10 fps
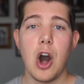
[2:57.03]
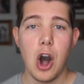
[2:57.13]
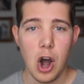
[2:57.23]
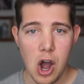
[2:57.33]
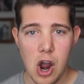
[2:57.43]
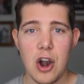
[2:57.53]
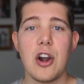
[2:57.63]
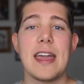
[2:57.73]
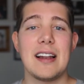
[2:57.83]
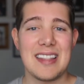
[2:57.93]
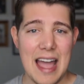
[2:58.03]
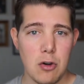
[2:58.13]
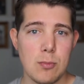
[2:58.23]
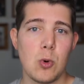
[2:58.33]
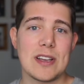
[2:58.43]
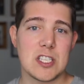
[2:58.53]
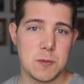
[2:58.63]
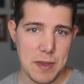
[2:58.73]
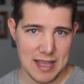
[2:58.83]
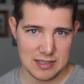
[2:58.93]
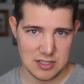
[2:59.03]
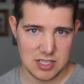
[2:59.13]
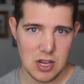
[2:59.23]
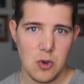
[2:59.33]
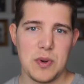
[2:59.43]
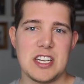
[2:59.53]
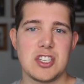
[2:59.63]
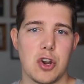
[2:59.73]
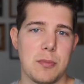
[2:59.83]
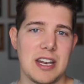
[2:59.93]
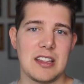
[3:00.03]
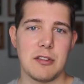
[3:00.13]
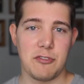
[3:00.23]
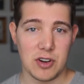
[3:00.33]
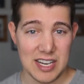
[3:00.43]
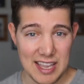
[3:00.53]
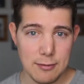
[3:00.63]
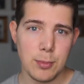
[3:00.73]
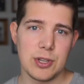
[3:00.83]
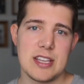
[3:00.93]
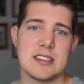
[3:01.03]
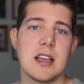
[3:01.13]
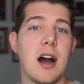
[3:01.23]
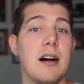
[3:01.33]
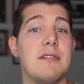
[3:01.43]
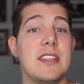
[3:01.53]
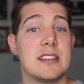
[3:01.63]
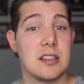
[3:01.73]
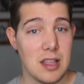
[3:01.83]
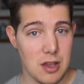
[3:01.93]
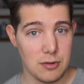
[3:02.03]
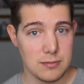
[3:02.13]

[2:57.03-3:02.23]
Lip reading: are an allowable expense when determining the forgivableness of this loan.